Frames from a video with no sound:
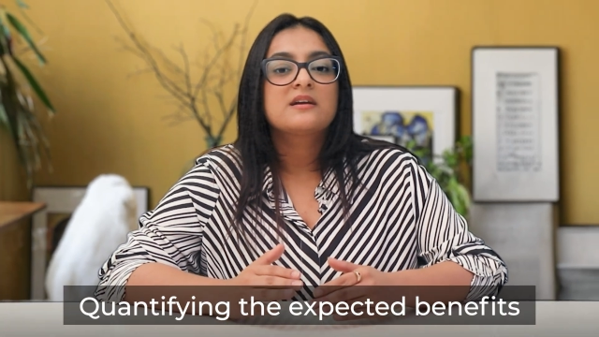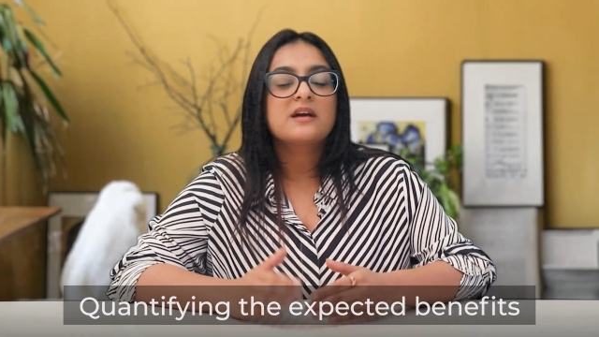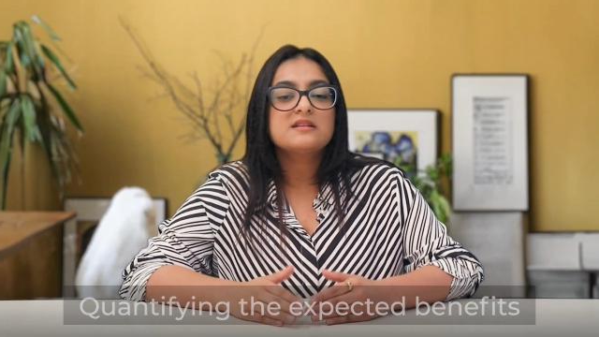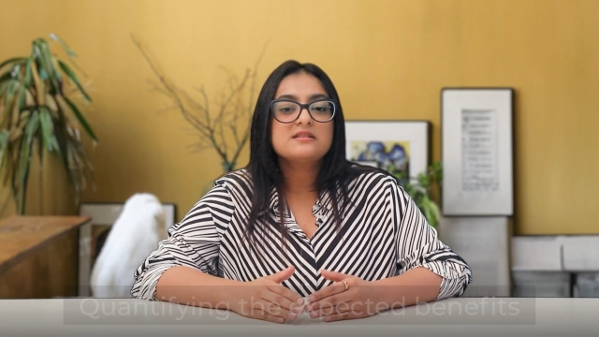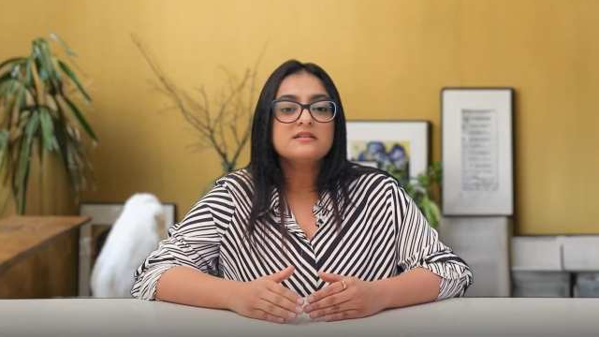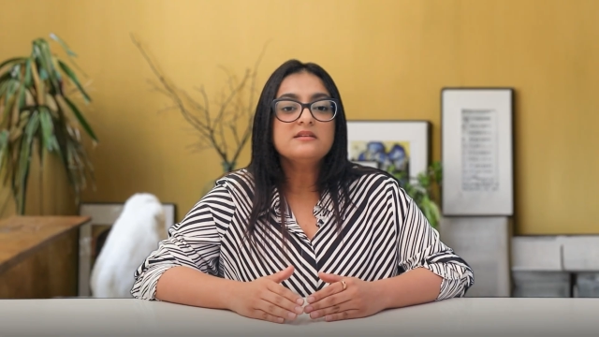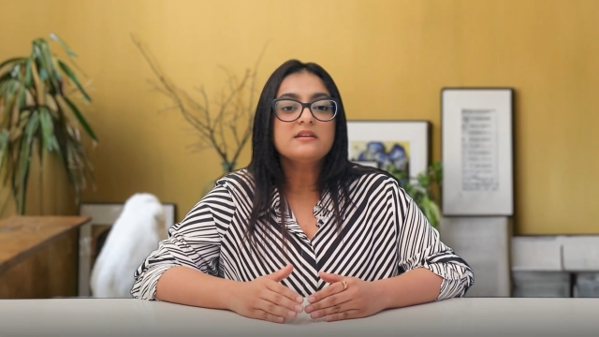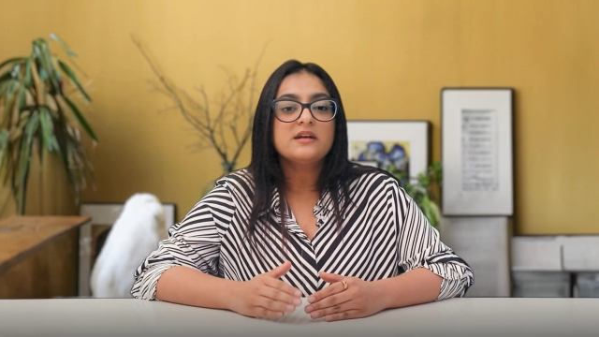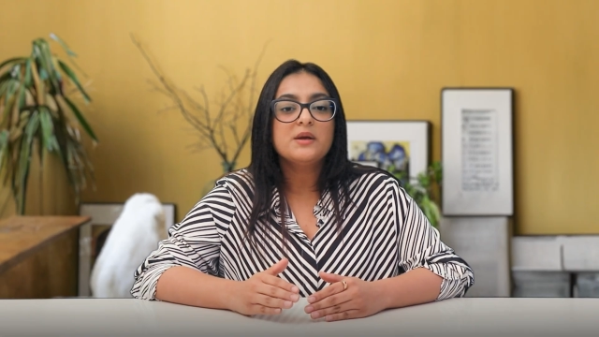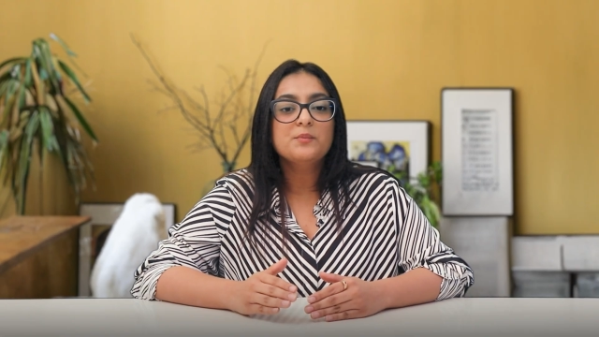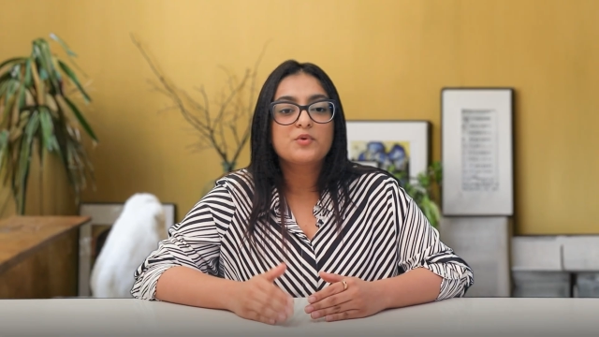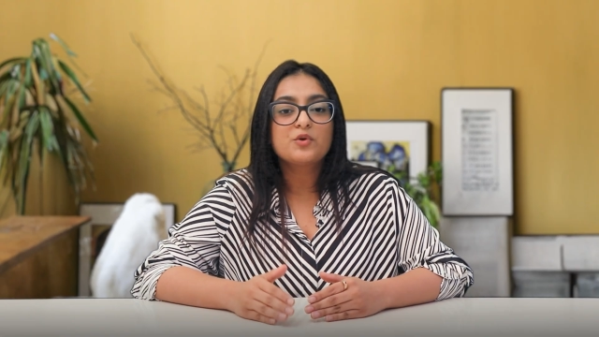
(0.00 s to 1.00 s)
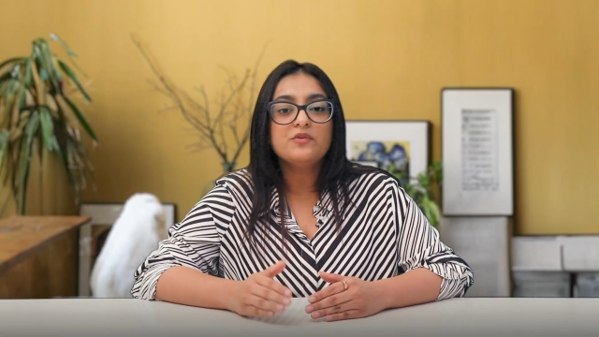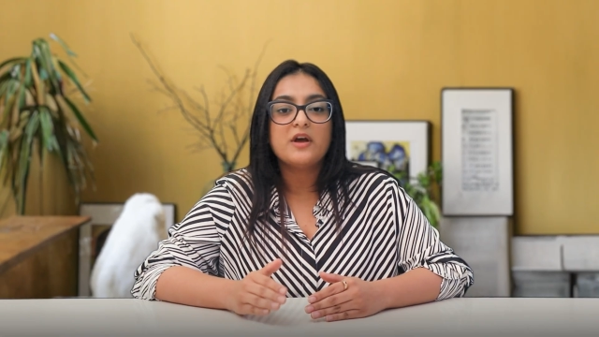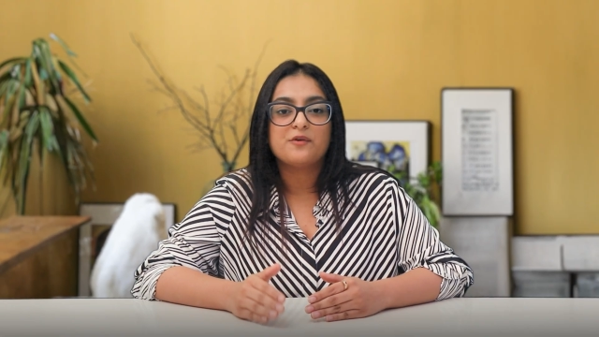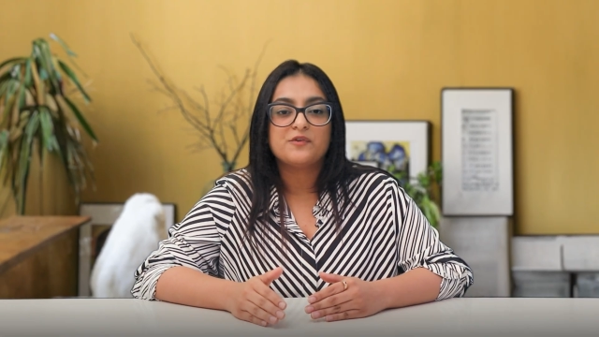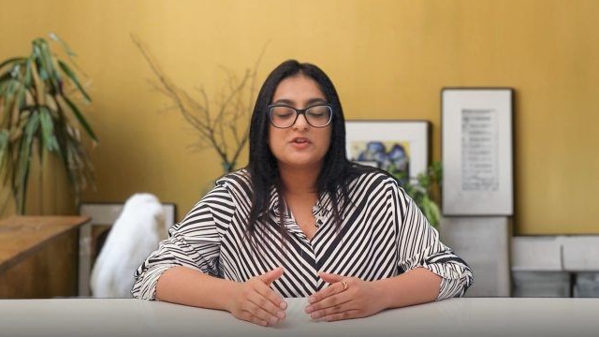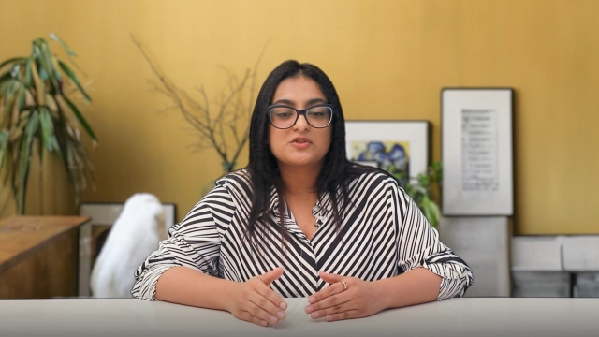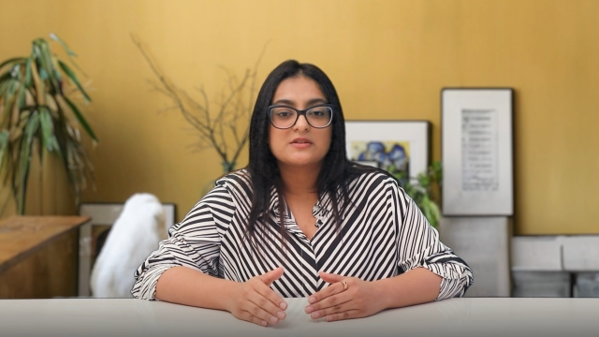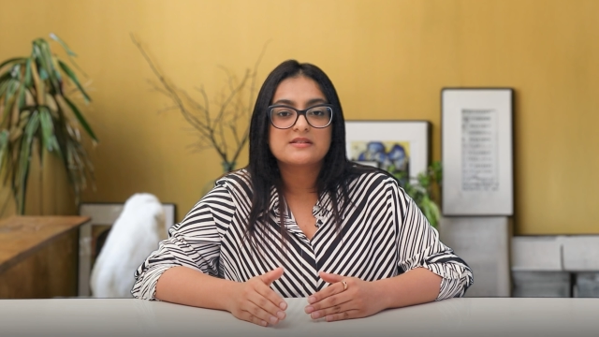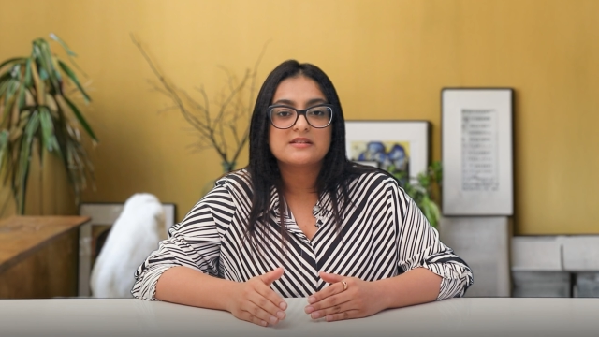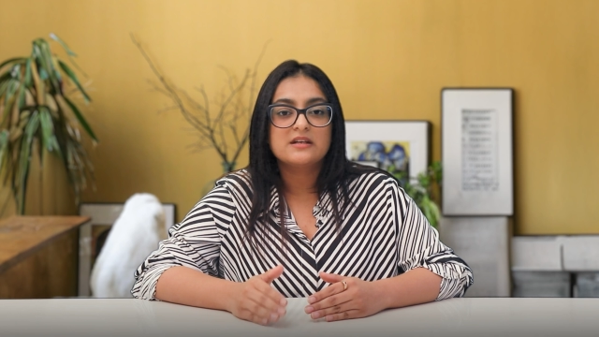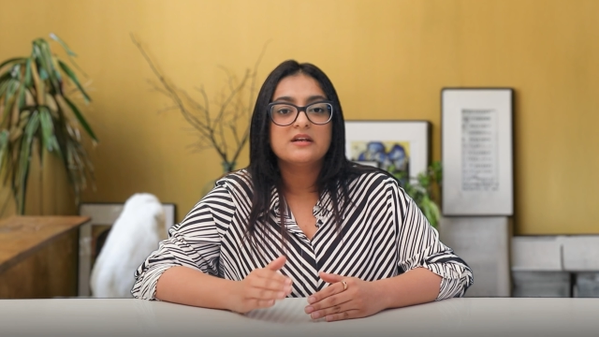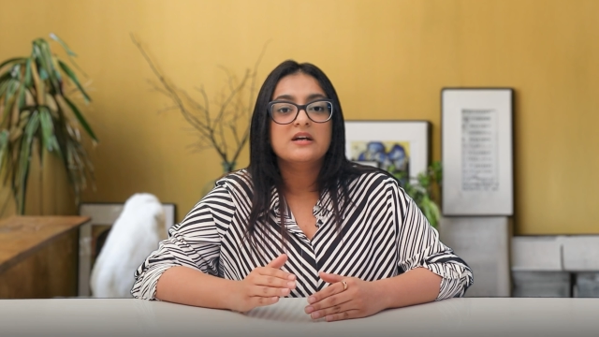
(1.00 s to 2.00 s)
Consider improved
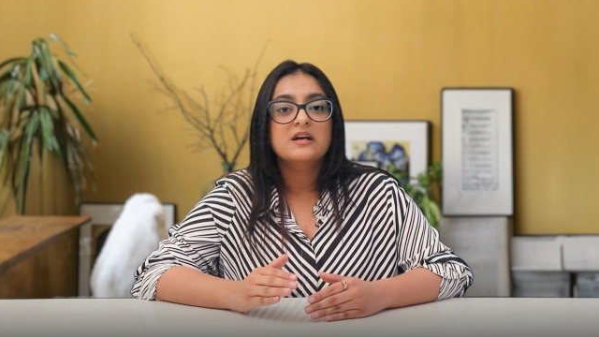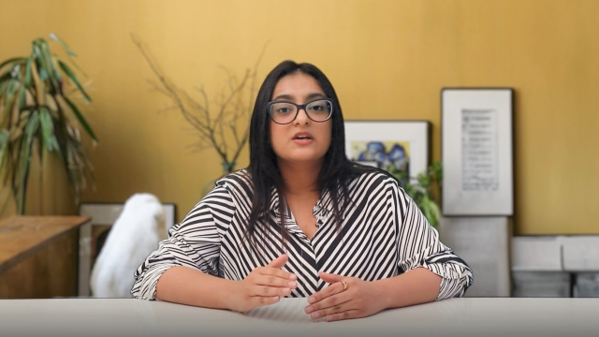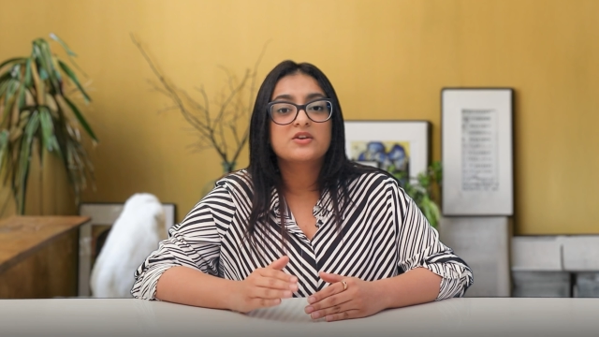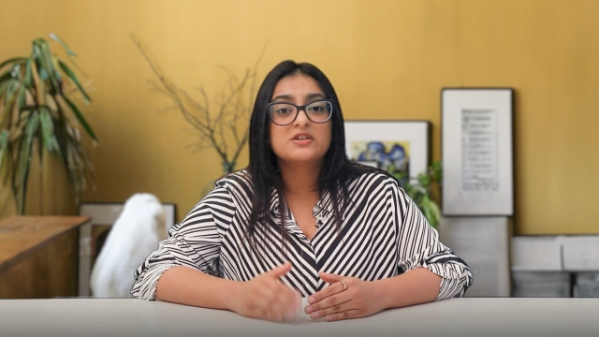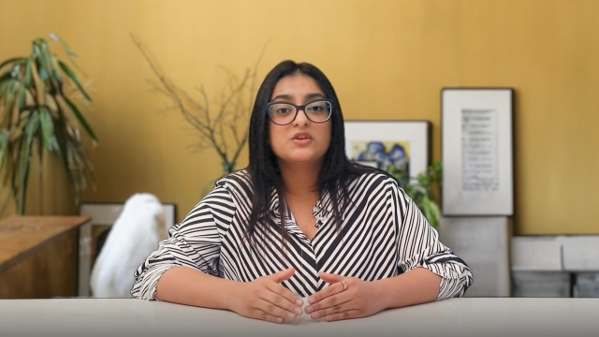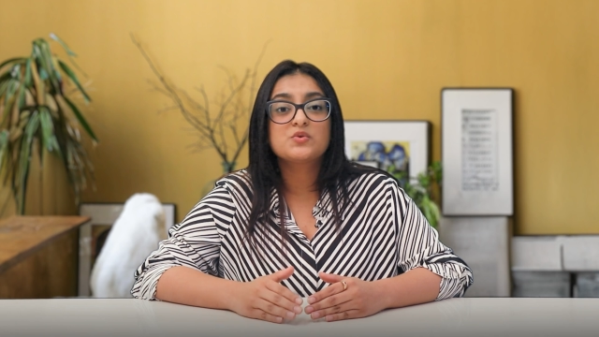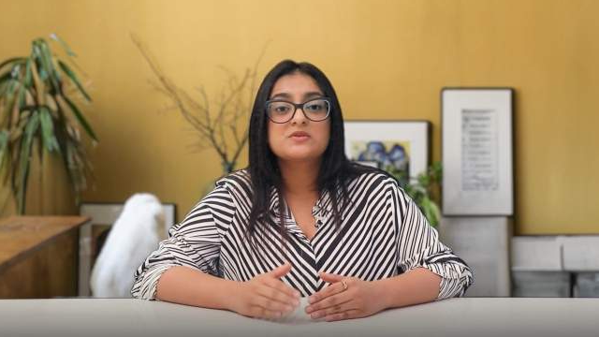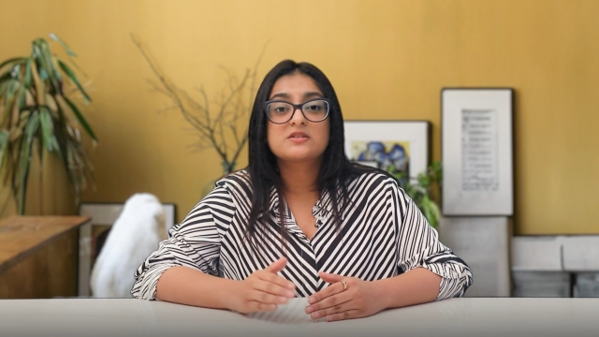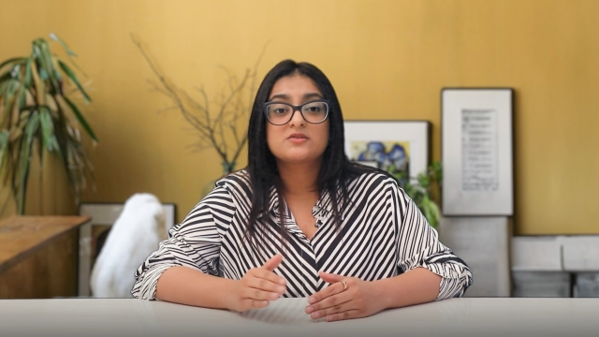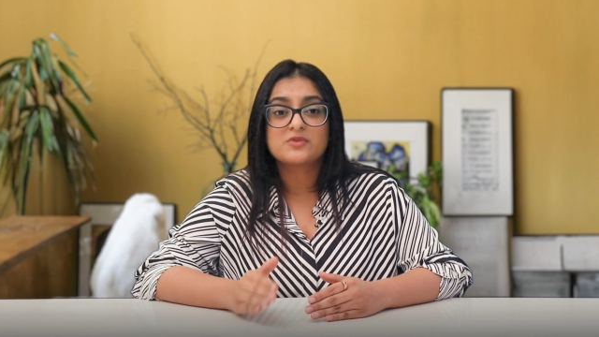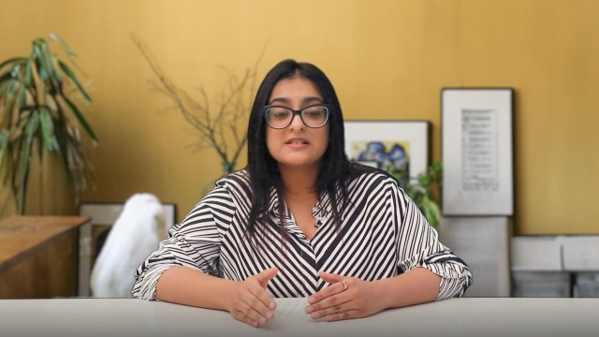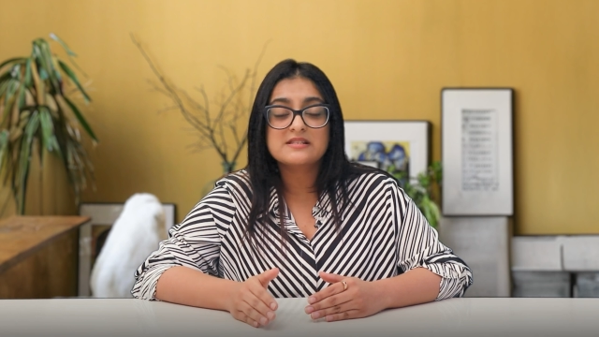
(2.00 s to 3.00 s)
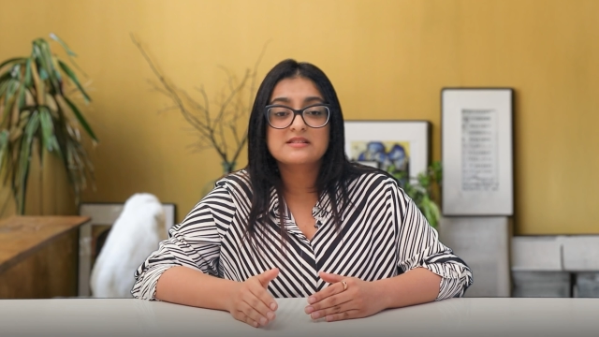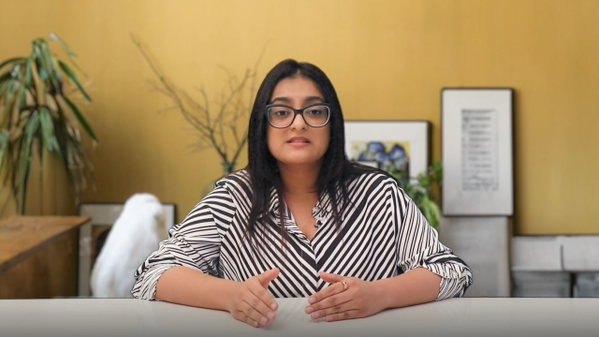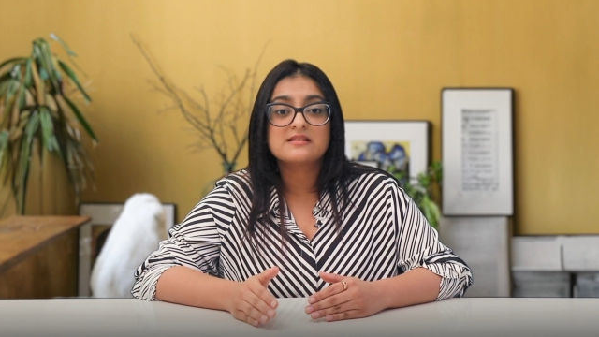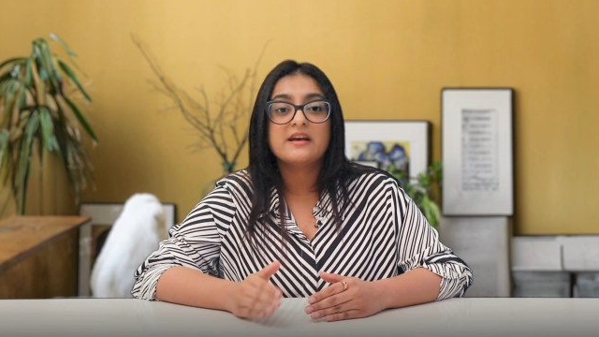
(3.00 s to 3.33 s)
efficiency, reduced risk,